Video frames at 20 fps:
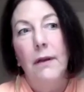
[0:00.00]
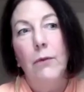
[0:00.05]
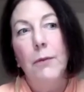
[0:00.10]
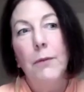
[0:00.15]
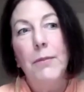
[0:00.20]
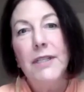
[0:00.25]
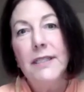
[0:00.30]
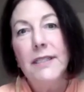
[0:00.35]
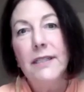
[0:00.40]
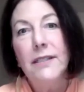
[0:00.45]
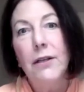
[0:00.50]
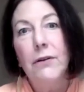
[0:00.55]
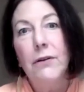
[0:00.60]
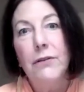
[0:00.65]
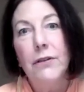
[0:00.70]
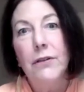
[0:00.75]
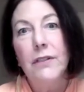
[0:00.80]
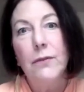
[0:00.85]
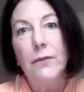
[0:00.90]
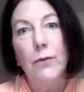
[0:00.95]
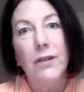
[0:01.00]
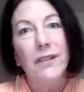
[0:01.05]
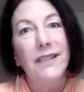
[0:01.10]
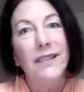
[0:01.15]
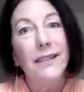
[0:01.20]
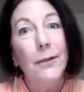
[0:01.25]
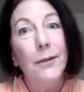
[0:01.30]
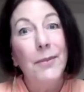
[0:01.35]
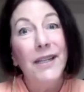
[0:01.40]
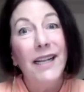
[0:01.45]
business owners. We're a
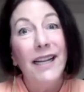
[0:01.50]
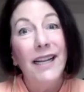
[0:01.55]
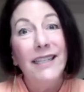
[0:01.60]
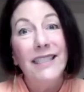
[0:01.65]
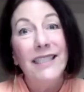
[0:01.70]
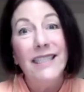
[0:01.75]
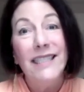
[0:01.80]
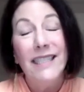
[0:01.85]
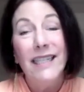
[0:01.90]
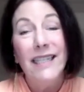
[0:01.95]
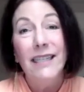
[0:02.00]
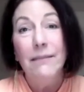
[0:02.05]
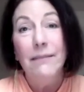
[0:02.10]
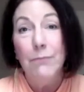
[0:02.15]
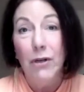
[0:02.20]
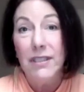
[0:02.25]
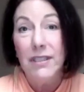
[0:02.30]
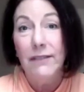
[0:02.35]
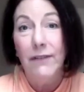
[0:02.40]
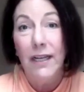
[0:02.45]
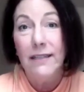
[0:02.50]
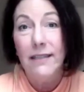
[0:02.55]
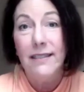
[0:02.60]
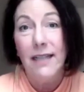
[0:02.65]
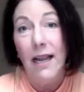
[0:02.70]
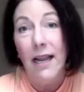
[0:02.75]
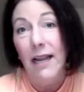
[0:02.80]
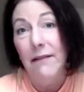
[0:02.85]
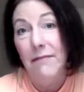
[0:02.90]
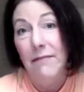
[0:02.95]
little bit ADD, most of us,
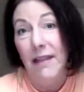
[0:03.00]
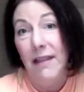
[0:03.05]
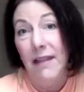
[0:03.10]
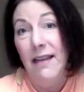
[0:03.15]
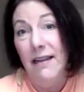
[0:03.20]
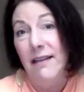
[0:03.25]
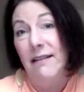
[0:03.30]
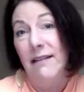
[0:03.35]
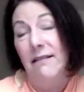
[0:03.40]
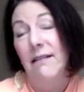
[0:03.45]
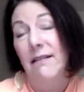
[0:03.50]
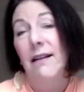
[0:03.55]
I think.